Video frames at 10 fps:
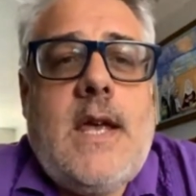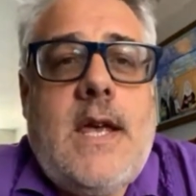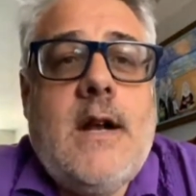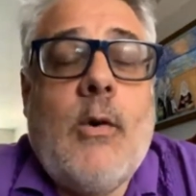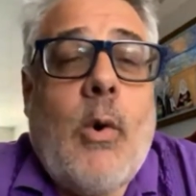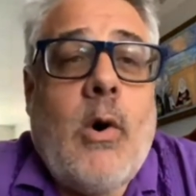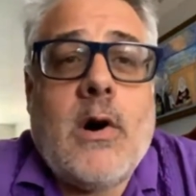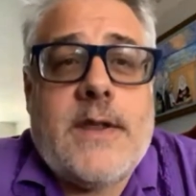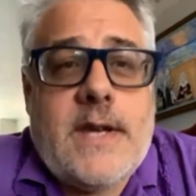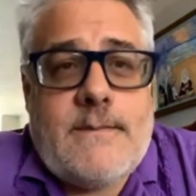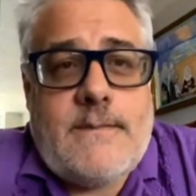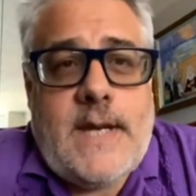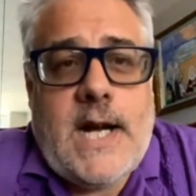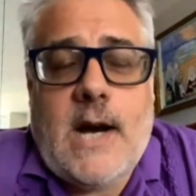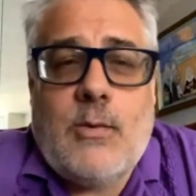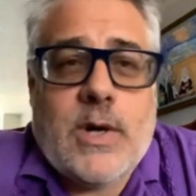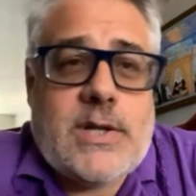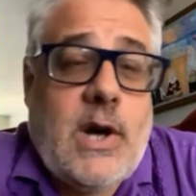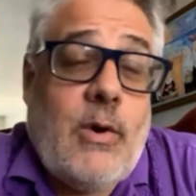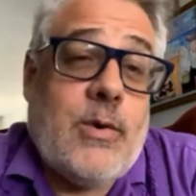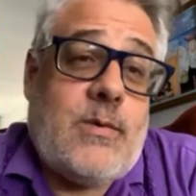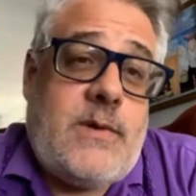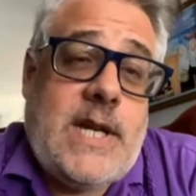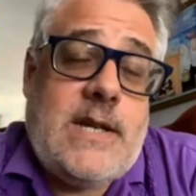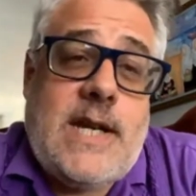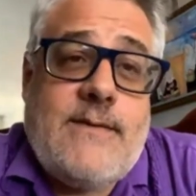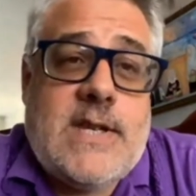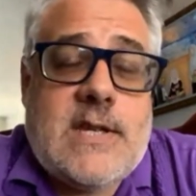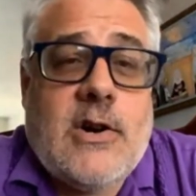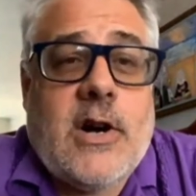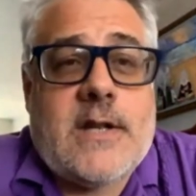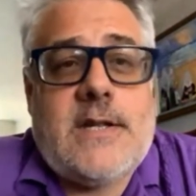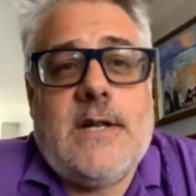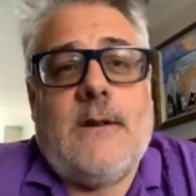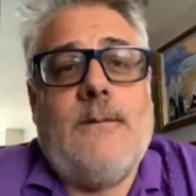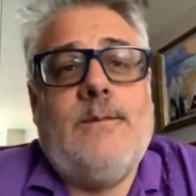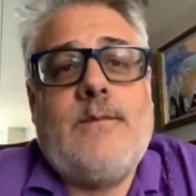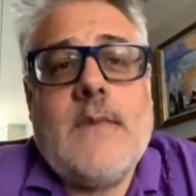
in a war that, we're told didn't even start till